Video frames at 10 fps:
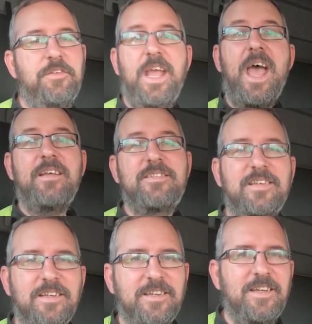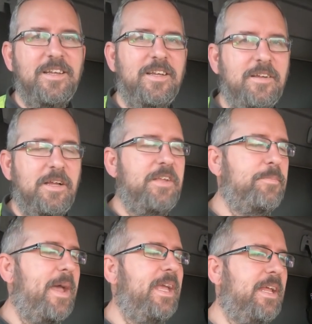So yes,
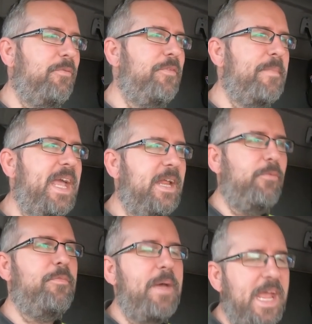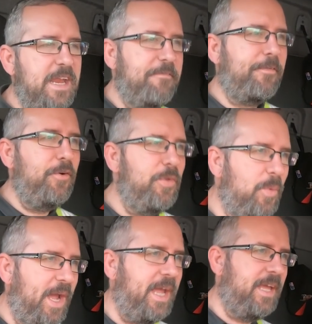it's made it. We've made it. We've made it through the
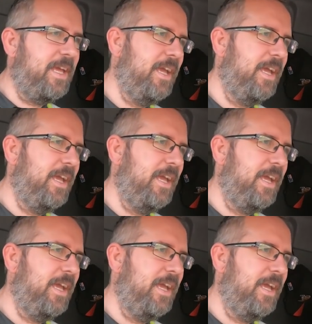week.